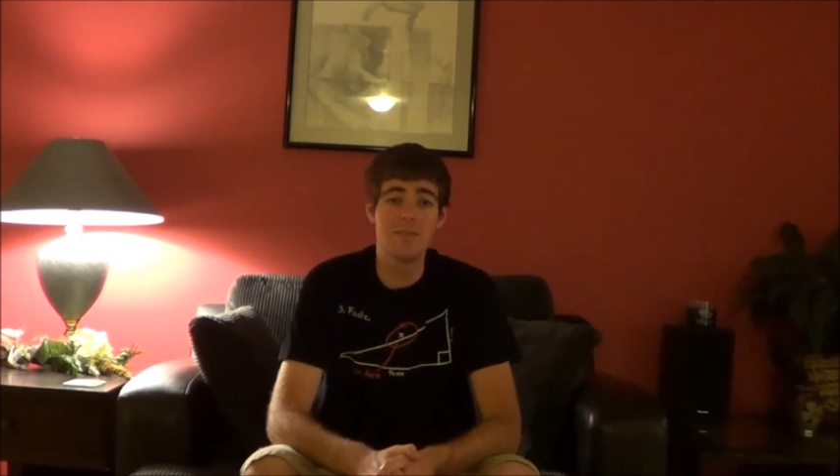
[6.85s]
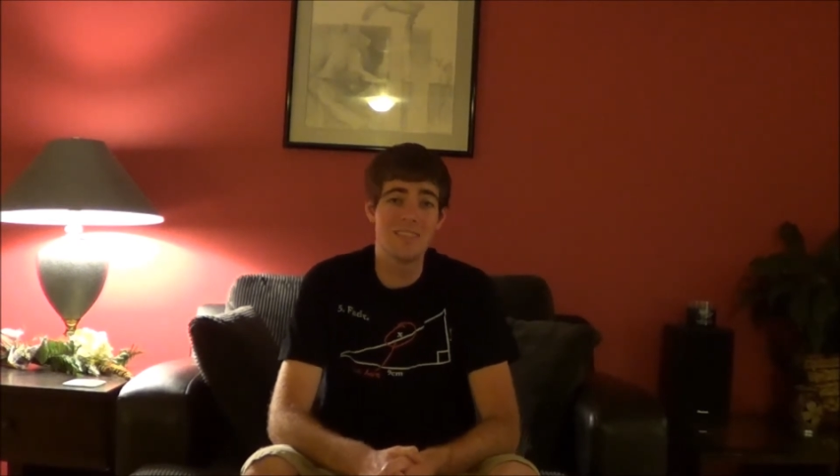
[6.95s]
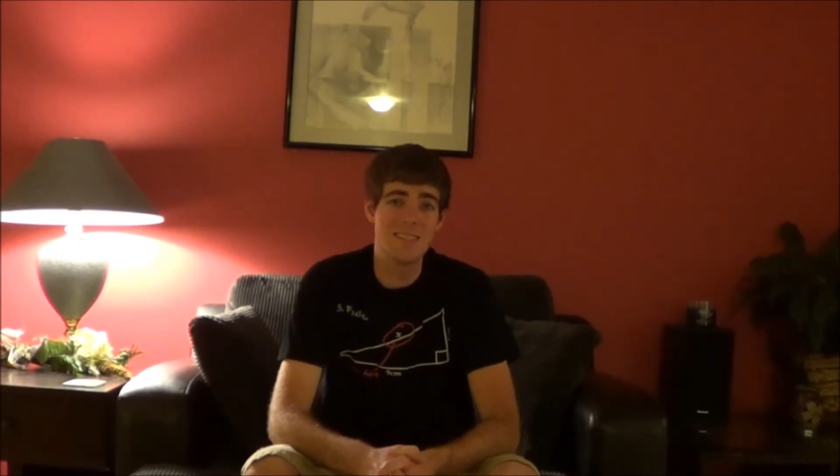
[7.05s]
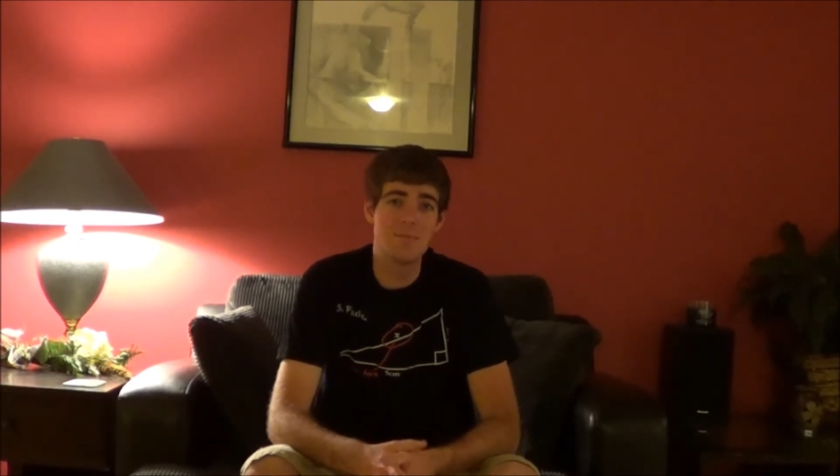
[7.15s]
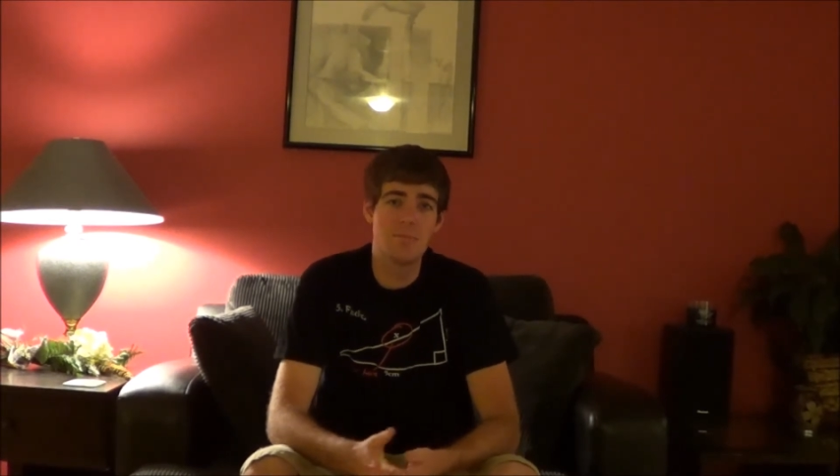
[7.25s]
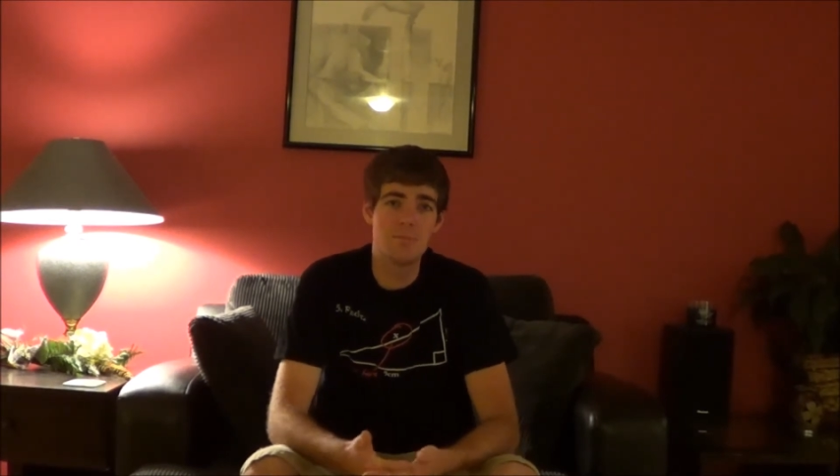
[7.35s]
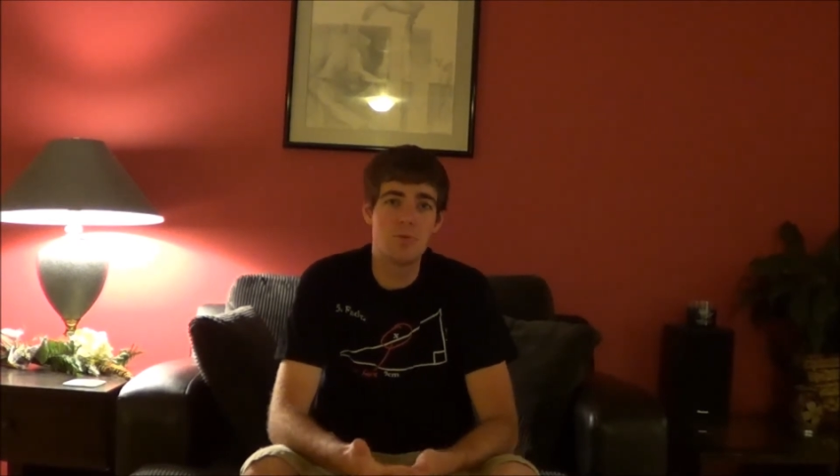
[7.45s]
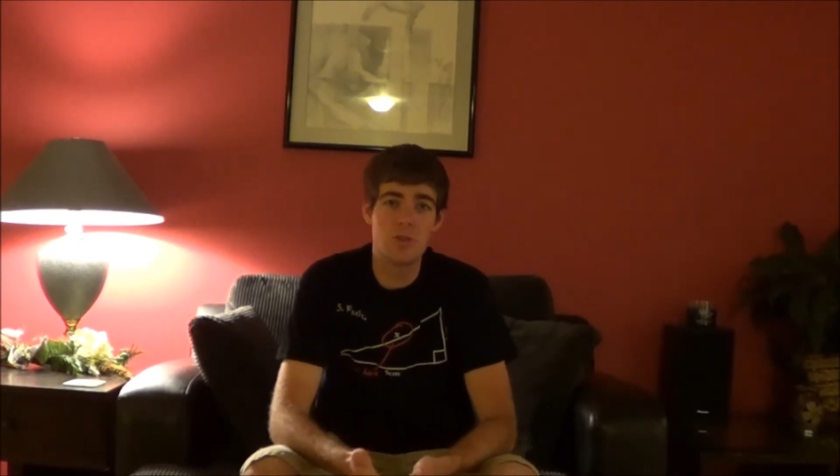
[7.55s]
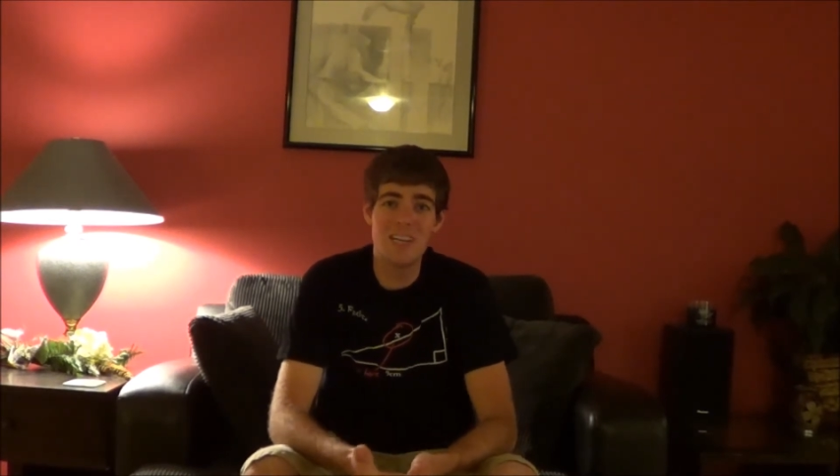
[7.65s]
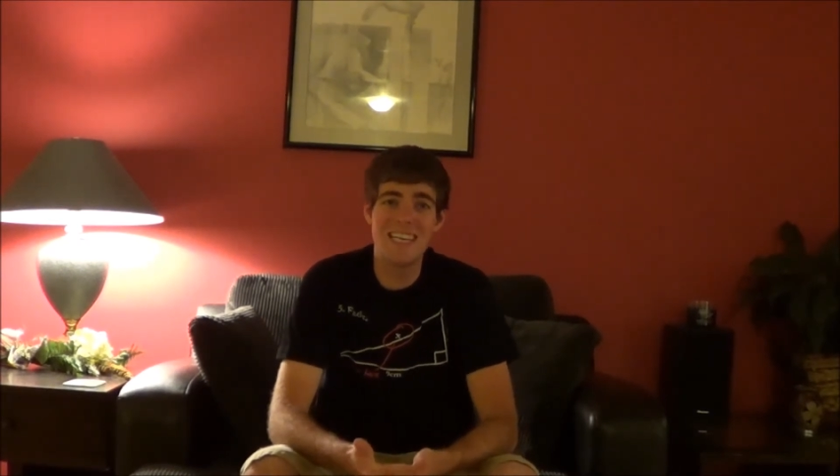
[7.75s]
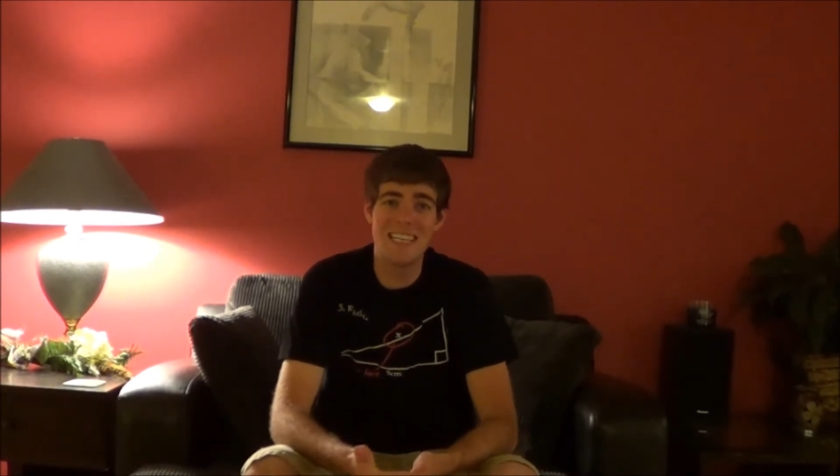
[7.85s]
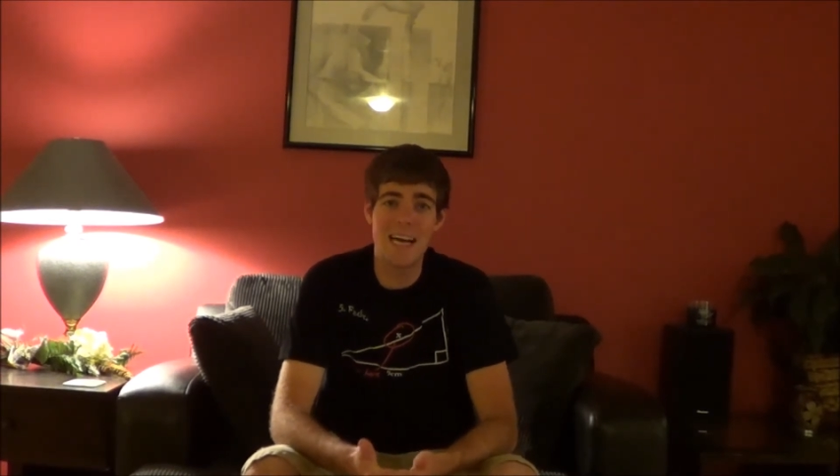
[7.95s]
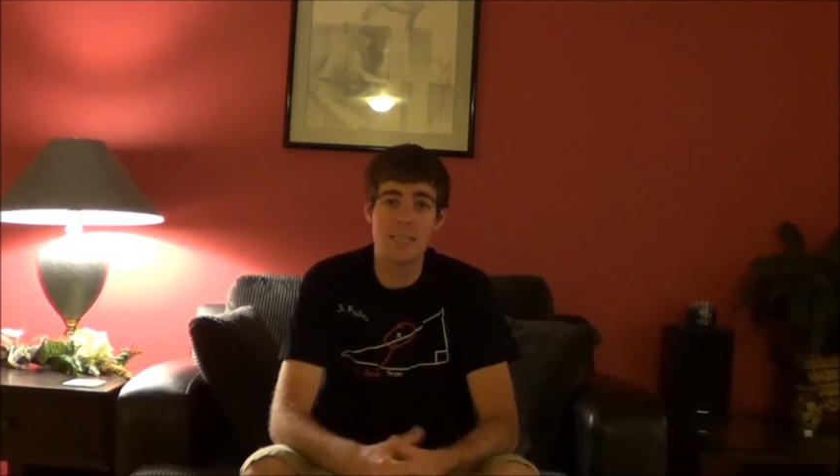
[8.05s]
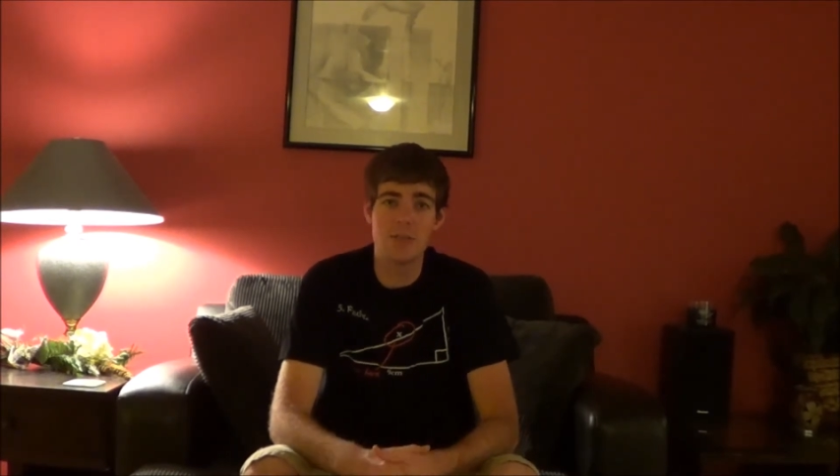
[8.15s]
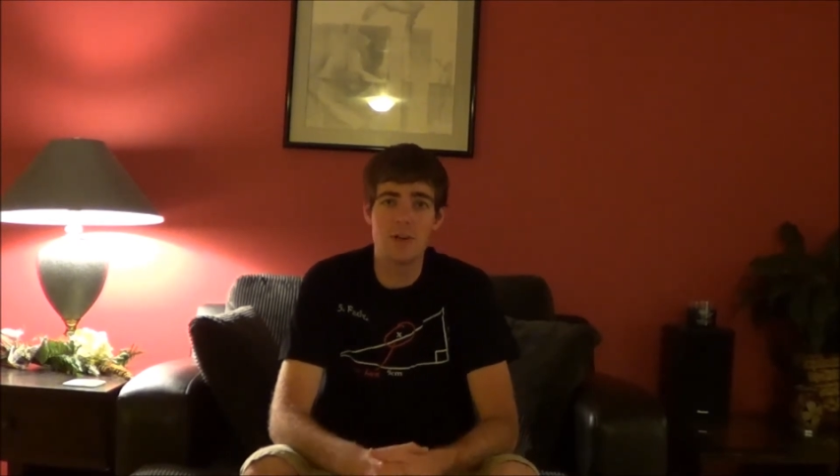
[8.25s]
it was pretty
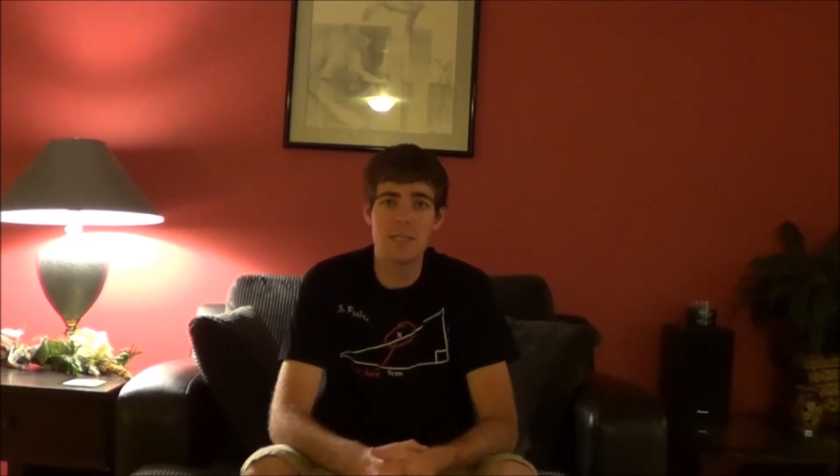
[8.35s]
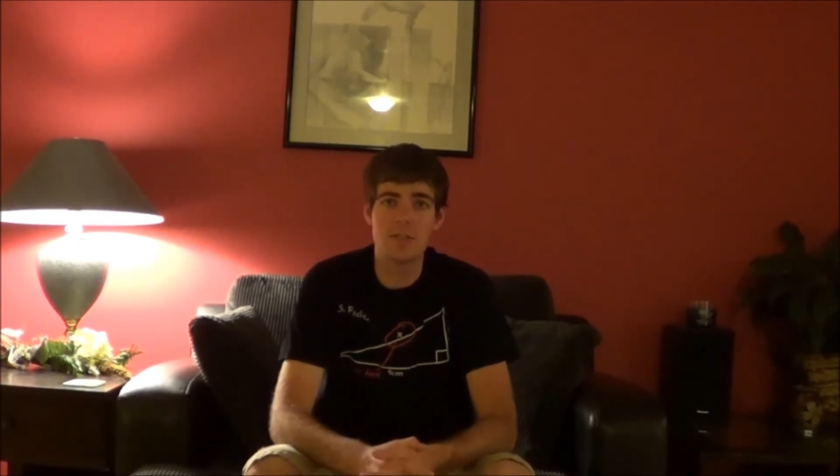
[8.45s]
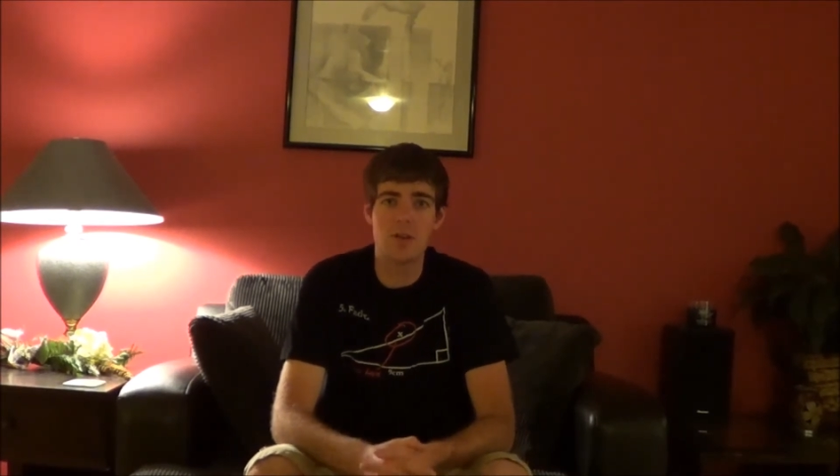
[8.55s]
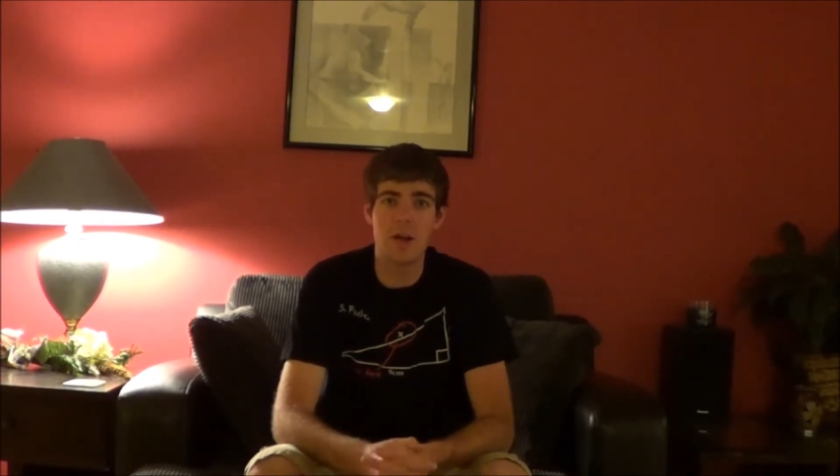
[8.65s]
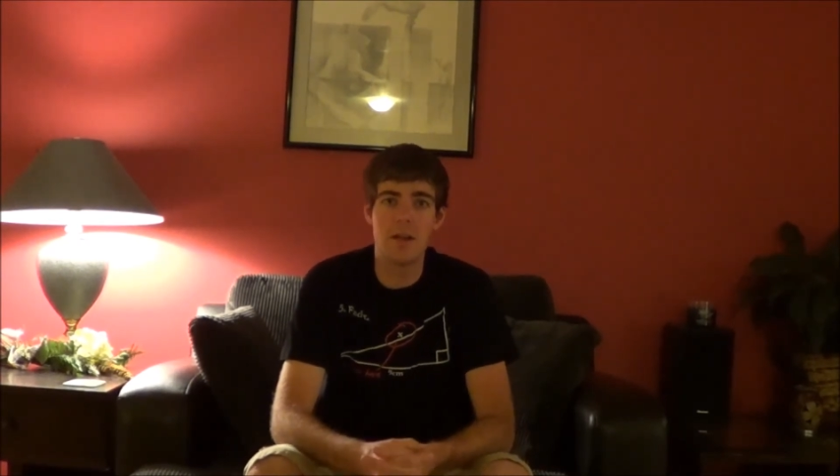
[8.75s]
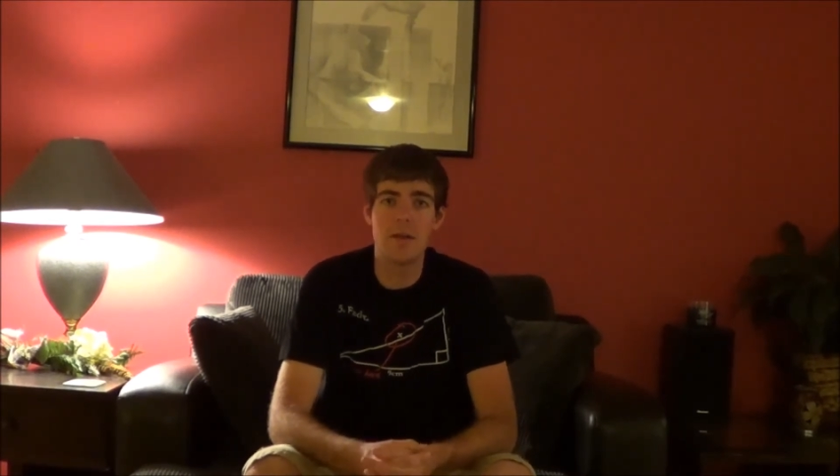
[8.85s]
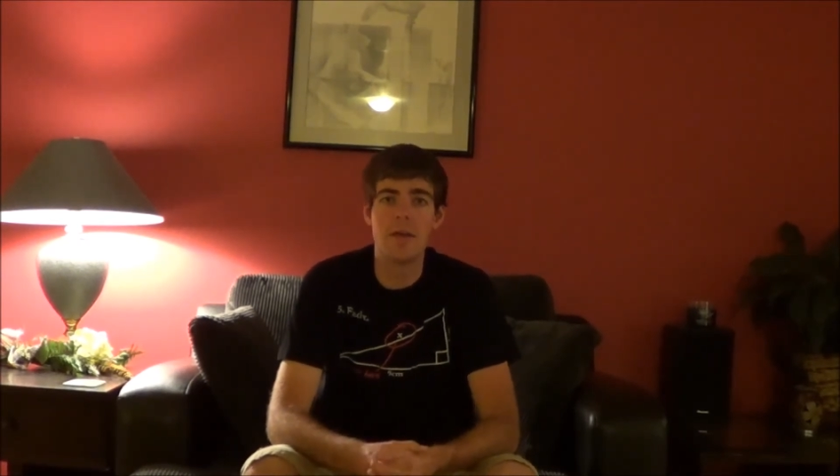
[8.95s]
nice restaurant.